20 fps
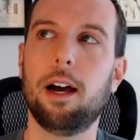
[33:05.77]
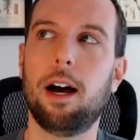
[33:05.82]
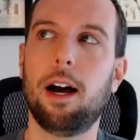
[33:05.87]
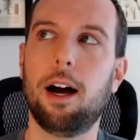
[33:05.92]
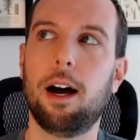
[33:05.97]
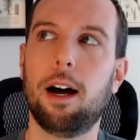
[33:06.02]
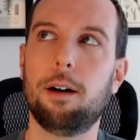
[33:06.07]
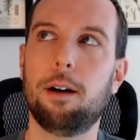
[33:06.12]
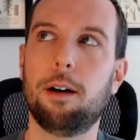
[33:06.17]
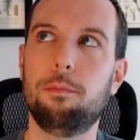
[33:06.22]

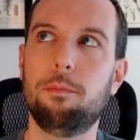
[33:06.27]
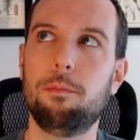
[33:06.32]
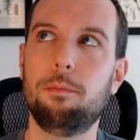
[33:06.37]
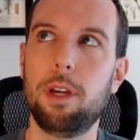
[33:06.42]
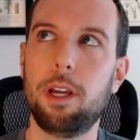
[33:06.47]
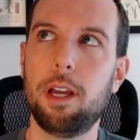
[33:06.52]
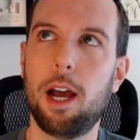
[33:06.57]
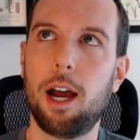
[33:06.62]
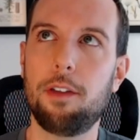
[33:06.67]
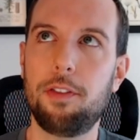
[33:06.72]

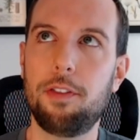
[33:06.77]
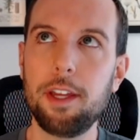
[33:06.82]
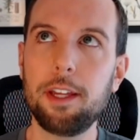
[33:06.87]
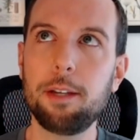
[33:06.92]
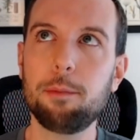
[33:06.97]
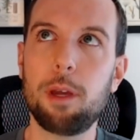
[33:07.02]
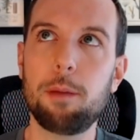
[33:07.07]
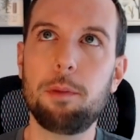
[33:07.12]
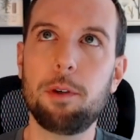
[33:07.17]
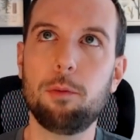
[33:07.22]
I
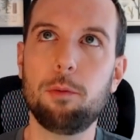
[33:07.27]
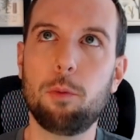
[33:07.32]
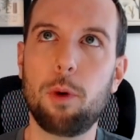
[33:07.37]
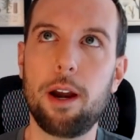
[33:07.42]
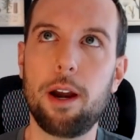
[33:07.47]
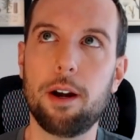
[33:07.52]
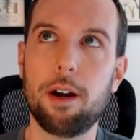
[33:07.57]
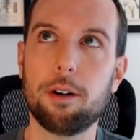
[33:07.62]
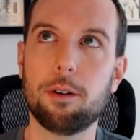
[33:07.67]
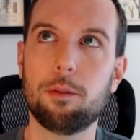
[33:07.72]
think maybe
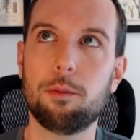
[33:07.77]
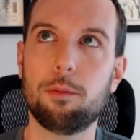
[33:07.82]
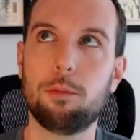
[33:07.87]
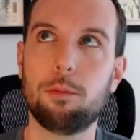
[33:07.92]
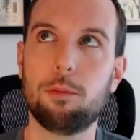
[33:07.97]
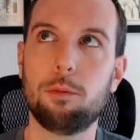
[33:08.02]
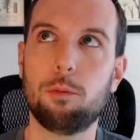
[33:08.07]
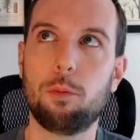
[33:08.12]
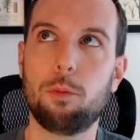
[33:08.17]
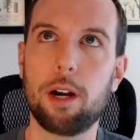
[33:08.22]
where
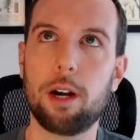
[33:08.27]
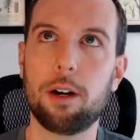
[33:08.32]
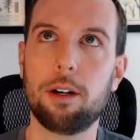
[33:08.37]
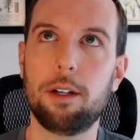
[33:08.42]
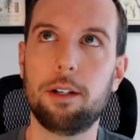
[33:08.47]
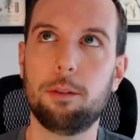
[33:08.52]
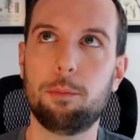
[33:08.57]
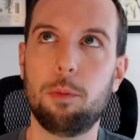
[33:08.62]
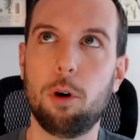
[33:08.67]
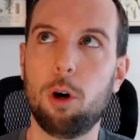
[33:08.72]

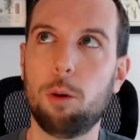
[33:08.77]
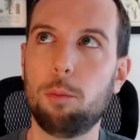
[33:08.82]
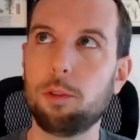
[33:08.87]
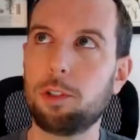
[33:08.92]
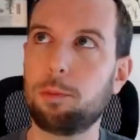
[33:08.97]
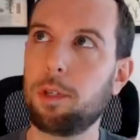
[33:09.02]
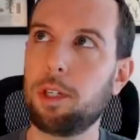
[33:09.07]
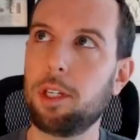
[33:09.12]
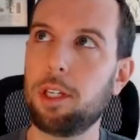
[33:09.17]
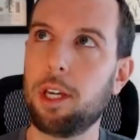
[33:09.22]
it'll
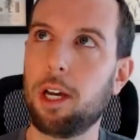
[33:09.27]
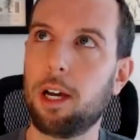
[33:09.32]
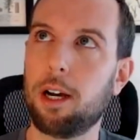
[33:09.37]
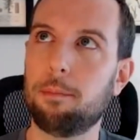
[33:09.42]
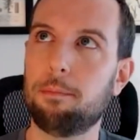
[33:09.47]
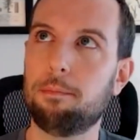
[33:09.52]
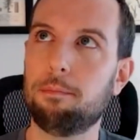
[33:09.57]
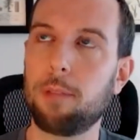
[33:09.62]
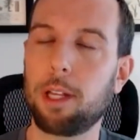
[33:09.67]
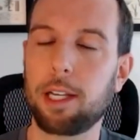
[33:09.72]
almost be
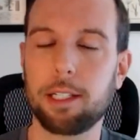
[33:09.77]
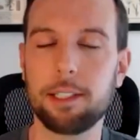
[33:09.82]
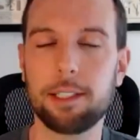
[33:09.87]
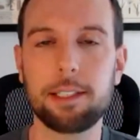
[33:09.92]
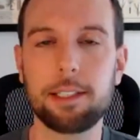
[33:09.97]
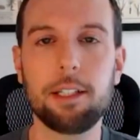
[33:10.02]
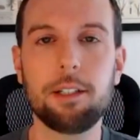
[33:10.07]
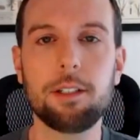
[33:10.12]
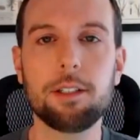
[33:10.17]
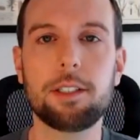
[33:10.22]
like a
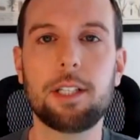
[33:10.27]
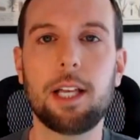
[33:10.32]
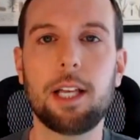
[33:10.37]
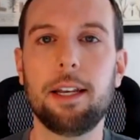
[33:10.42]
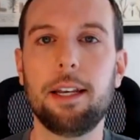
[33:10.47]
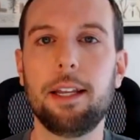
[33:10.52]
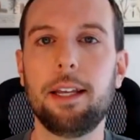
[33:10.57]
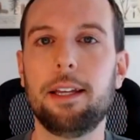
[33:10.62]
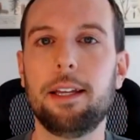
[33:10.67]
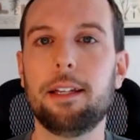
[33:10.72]
skill
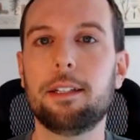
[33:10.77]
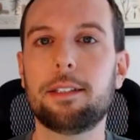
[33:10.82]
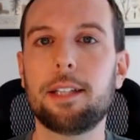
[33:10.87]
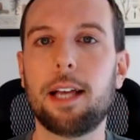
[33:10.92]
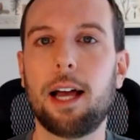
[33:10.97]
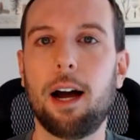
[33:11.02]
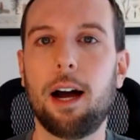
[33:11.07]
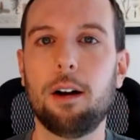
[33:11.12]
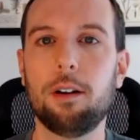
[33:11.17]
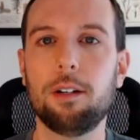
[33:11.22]
set is,
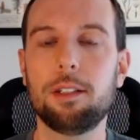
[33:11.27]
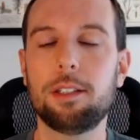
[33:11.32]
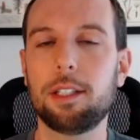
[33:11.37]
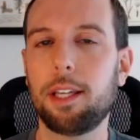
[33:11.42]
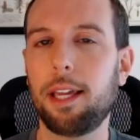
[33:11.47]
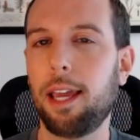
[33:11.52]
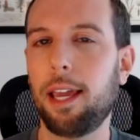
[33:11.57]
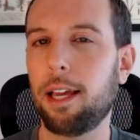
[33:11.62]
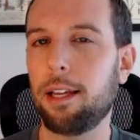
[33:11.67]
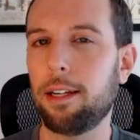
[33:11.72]
how does the
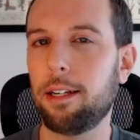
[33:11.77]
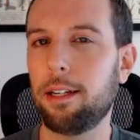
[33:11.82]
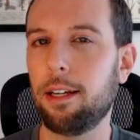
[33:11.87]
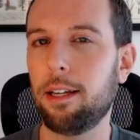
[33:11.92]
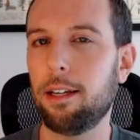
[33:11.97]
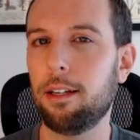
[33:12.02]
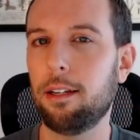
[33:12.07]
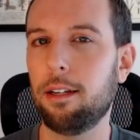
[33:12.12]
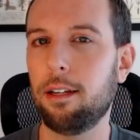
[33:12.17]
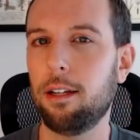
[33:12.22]

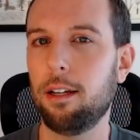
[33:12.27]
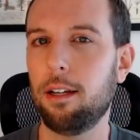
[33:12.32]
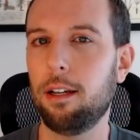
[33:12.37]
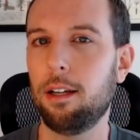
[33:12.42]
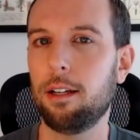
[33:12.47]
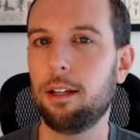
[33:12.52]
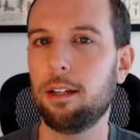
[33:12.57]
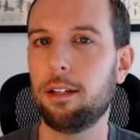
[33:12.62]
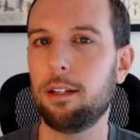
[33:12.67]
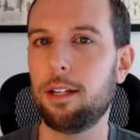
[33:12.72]
candidate
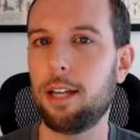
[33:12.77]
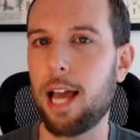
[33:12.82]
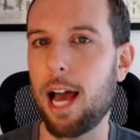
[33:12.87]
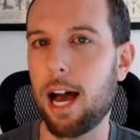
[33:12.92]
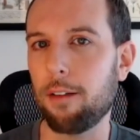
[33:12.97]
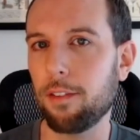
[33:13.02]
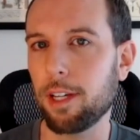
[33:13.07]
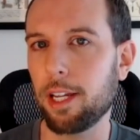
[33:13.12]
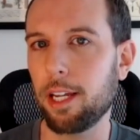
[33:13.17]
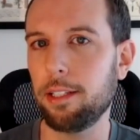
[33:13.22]

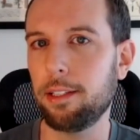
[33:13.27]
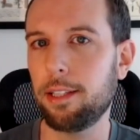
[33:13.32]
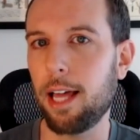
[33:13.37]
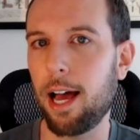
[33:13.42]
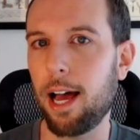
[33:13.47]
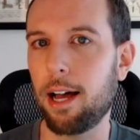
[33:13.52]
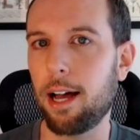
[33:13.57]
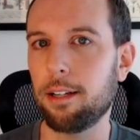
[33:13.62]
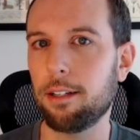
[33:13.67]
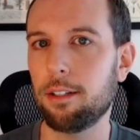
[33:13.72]
navigate
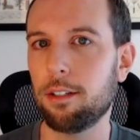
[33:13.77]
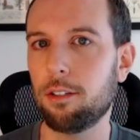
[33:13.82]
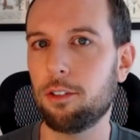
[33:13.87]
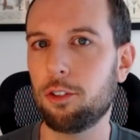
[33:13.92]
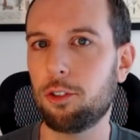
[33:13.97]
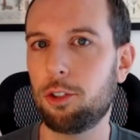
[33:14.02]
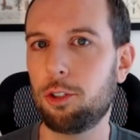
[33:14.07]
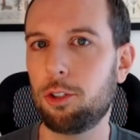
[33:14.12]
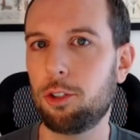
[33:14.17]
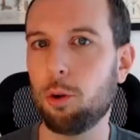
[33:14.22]
that
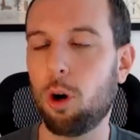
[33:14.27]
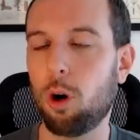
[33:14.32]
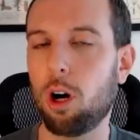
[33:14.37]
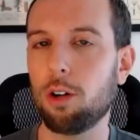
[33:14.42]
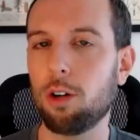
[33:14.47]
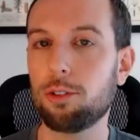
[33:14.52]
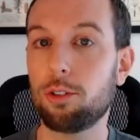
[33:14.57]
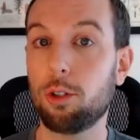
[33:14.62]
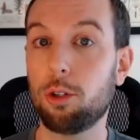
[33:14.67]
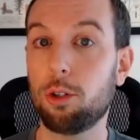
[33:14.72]
to
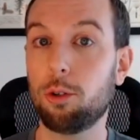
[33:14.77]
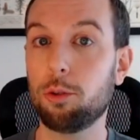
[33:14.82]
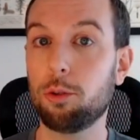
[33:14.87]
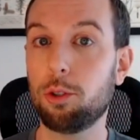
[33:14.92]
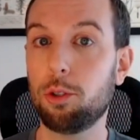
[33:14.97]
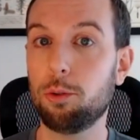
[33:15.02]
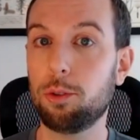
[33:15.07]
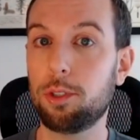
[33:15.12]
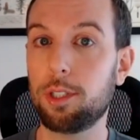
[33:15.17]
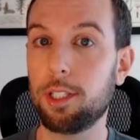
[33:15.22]
also
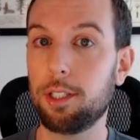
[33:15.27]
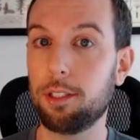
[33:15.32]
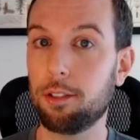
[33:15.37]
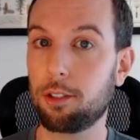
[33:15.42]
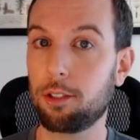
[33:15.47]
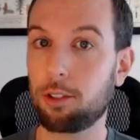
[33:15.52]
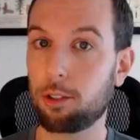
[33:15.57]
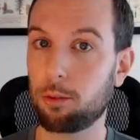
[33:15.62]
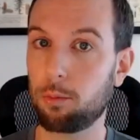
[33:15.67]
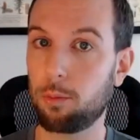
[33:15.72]
use it
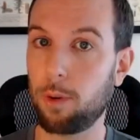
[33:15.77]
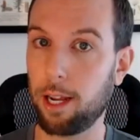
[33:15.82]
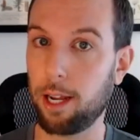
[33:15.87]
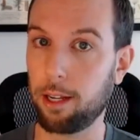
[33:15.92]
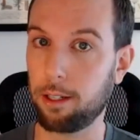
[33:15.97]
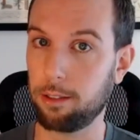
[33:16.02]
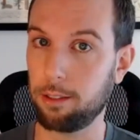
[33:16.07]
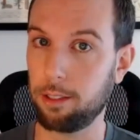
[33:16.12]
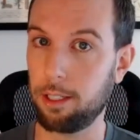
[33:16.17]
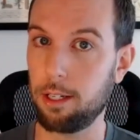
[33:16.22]

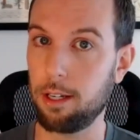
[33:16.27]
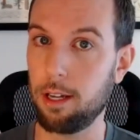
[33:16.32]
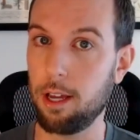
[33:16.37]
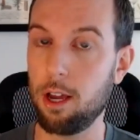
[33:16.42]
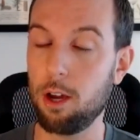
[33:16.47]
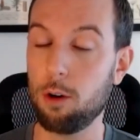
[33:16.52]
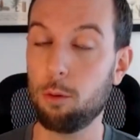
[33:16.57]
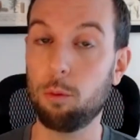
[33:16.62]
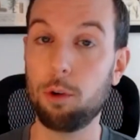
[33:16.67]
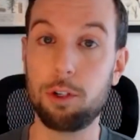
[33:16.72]
correctly,
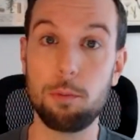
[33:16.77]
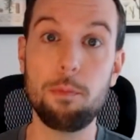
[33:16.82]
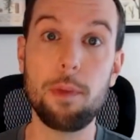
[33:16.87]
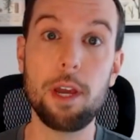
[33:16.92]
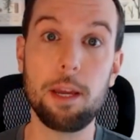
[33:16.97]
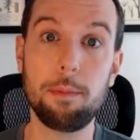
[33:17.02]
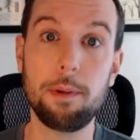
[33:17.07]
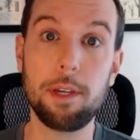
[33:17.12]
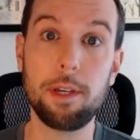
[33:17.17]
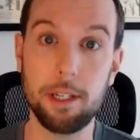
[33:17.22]
which
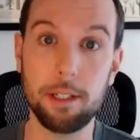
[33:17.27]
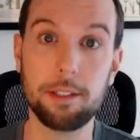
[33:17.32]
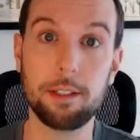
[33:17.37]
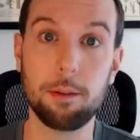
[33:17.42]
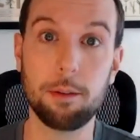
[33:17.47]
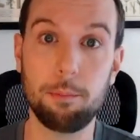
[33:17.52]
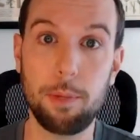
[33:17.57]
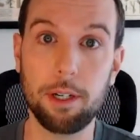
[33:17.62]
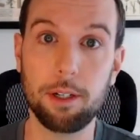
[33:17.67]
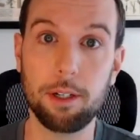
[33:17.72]
maybe is
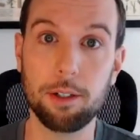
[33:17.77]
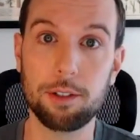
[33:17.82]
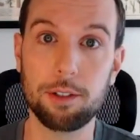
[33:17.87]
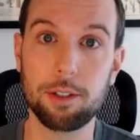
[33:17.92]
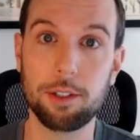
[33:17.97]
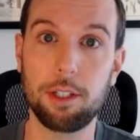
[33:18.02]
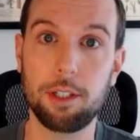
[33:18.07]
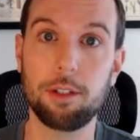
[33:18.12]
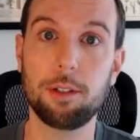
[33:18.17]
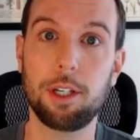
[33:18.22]
a bigger
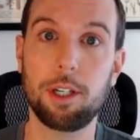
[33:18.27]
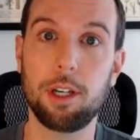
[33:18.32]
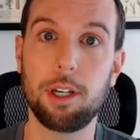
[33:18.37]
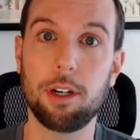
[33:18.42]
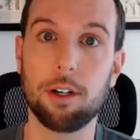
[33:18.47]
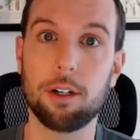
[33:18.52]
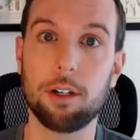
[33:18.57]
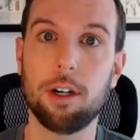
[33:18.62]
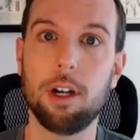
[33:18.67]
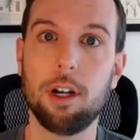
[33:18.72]
skill
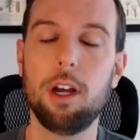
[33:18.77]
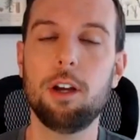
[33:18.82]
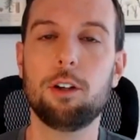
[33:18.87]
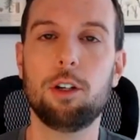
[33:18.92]
here.